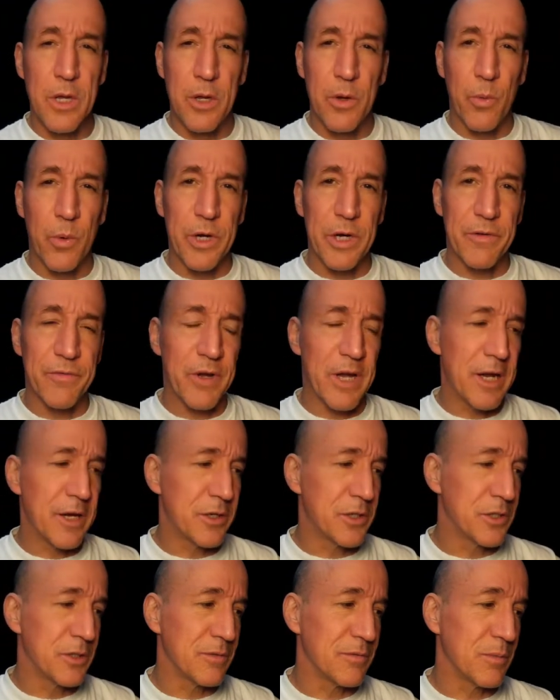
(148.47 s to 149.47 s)
One
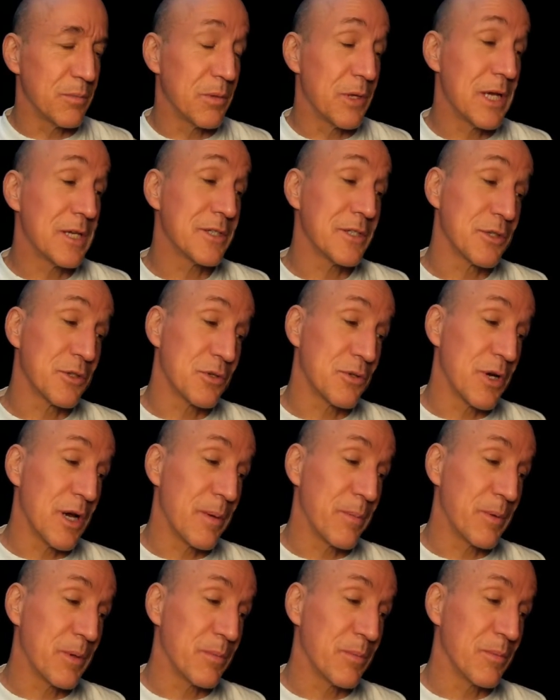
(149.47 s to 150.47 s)
advantage of the plastic
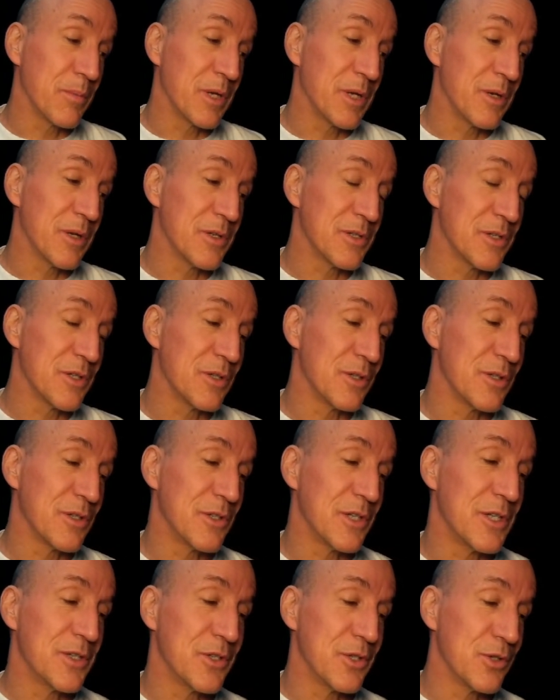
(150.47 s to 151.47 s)
strap is that it's
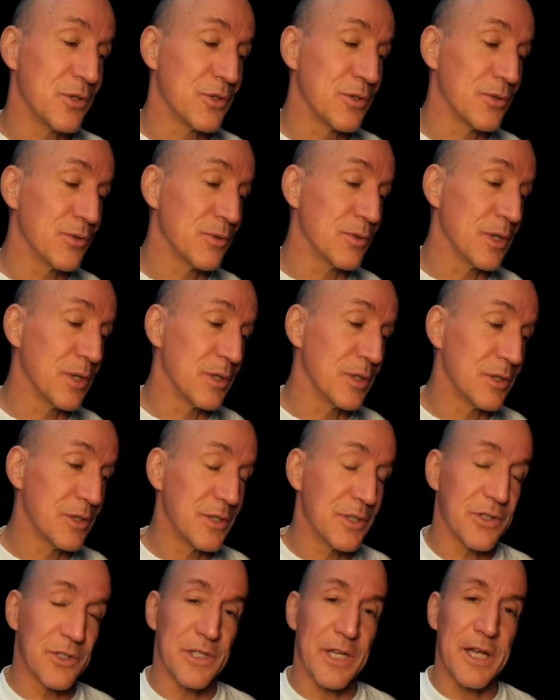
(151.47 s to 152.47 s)
easier to
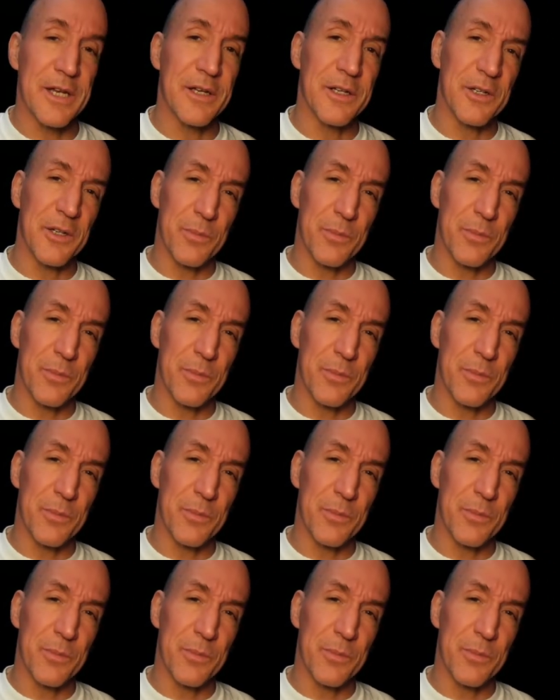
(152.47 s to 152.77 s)
distend it.